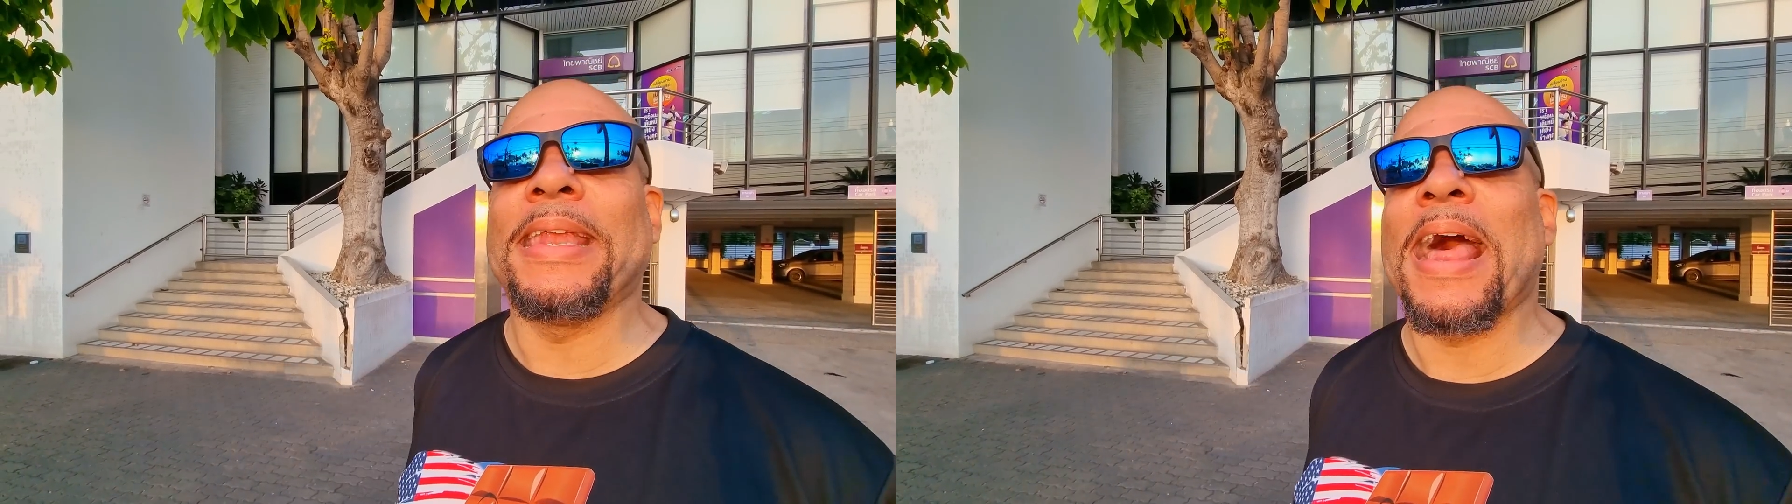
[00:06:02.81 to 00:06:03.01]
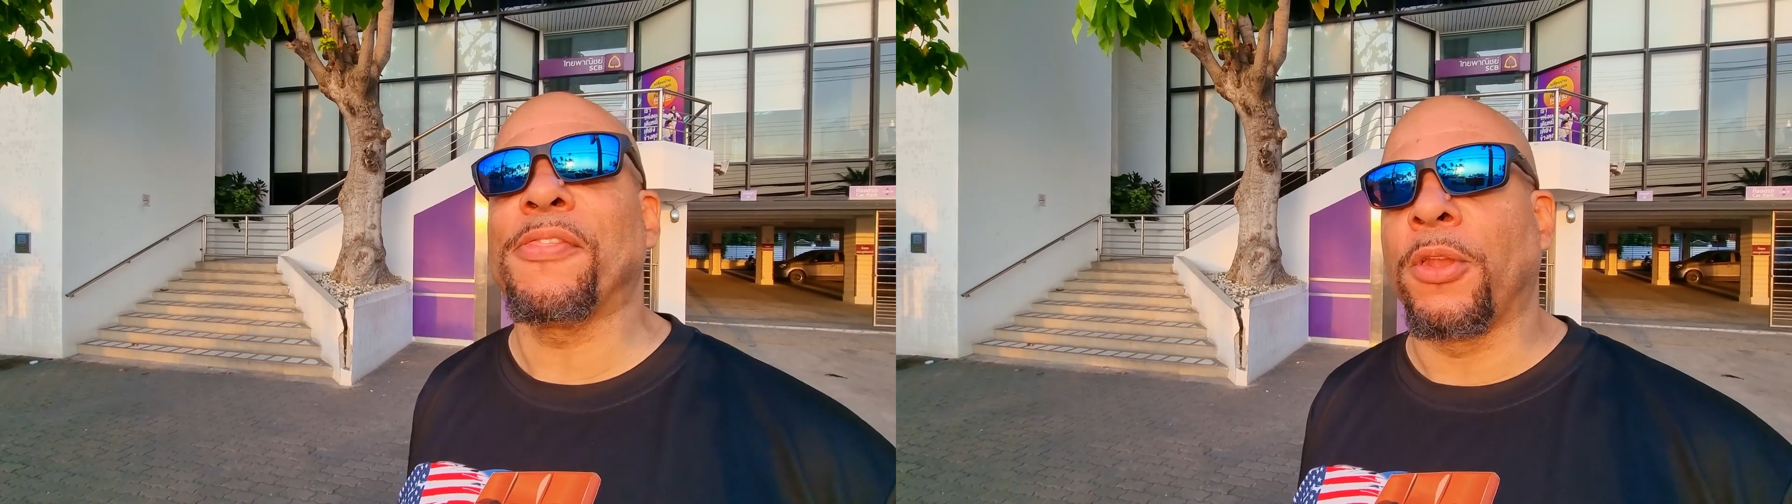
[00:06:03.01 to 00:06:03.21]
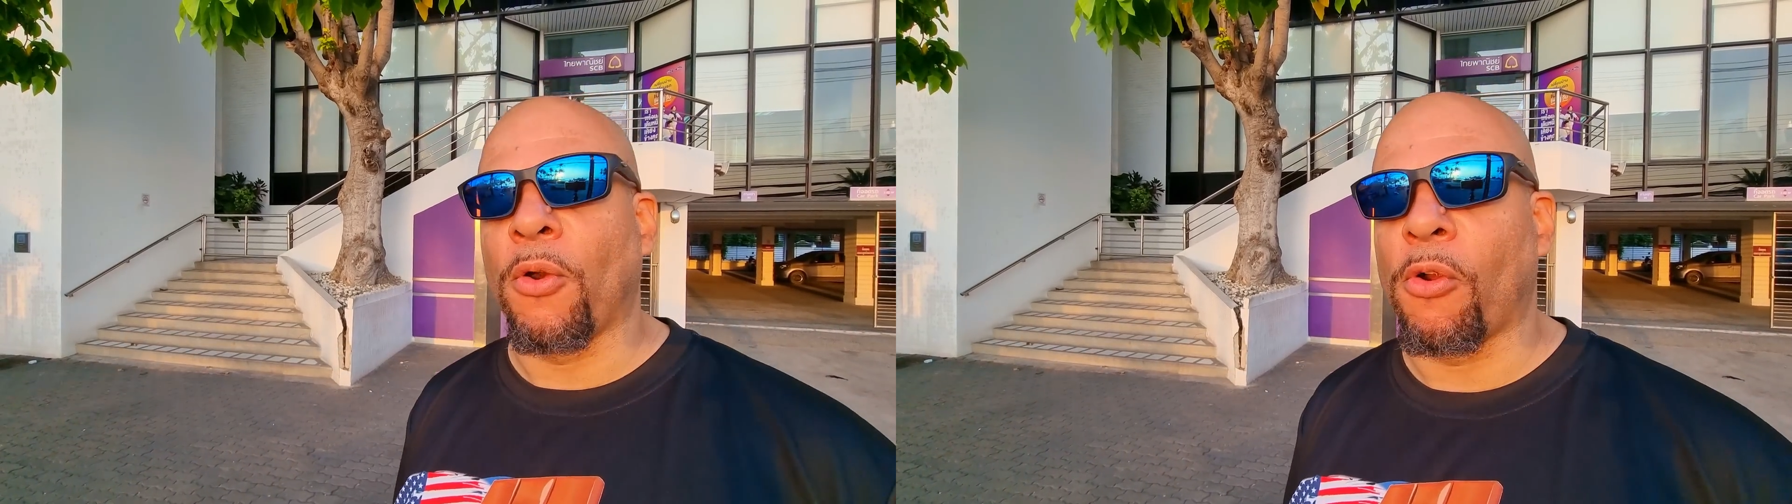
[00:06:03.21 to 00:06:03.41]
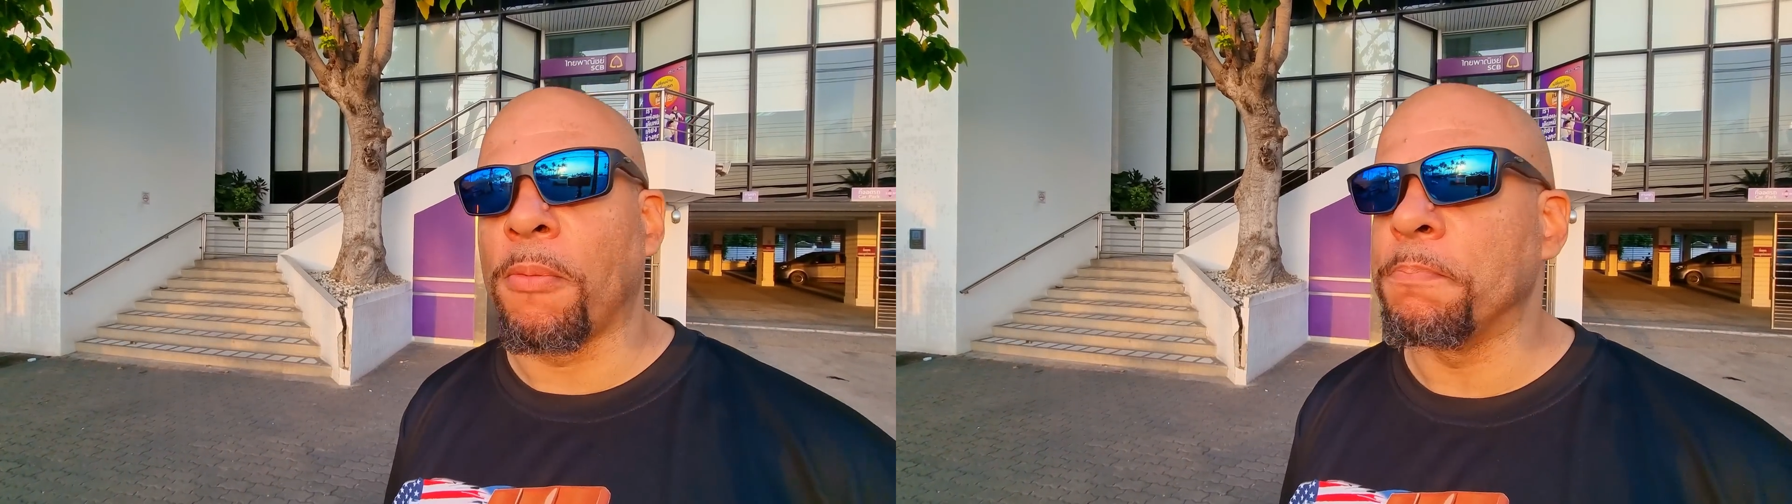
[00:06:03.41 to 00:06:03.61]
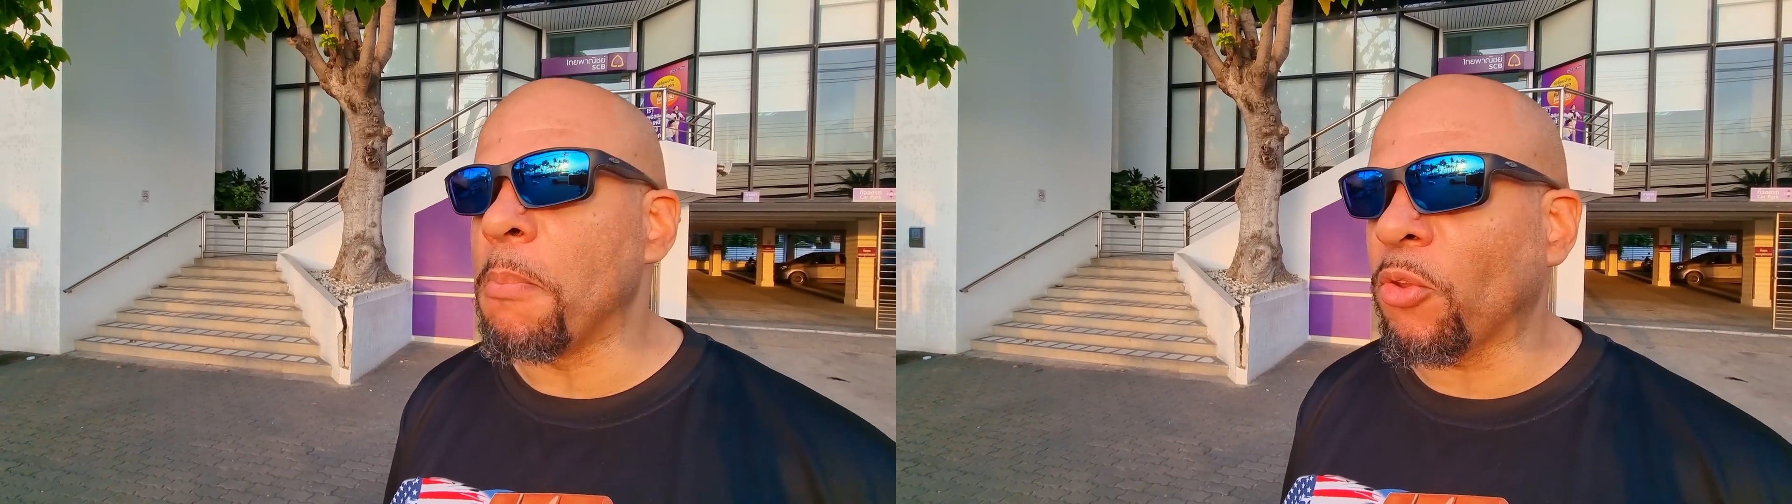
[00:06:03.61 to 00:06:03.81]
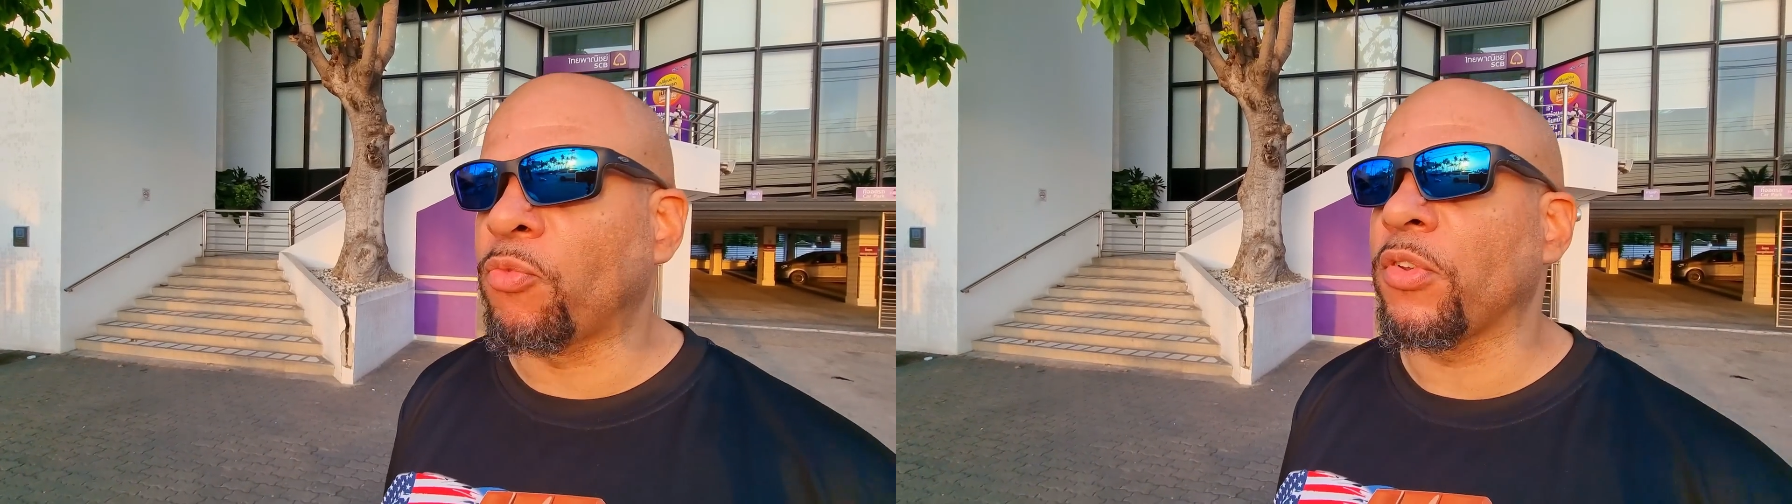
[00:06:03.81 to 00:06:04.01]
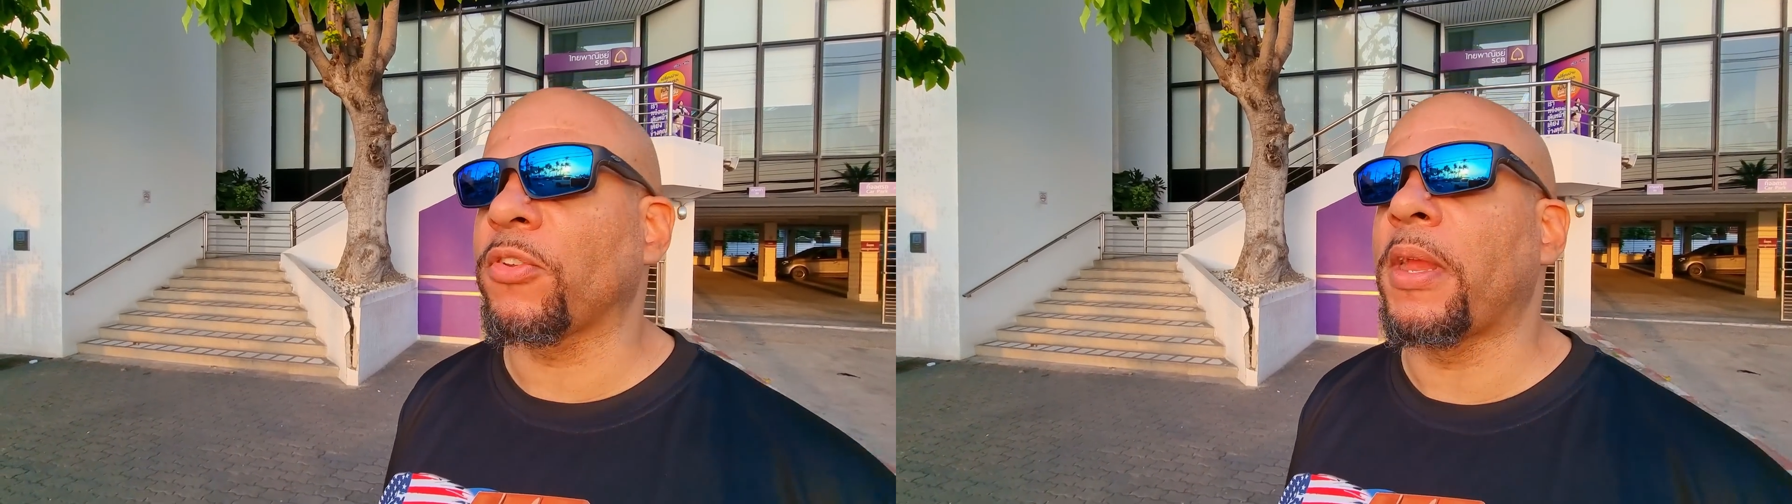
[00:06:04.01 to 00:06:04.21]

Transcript: not the norm. Most of us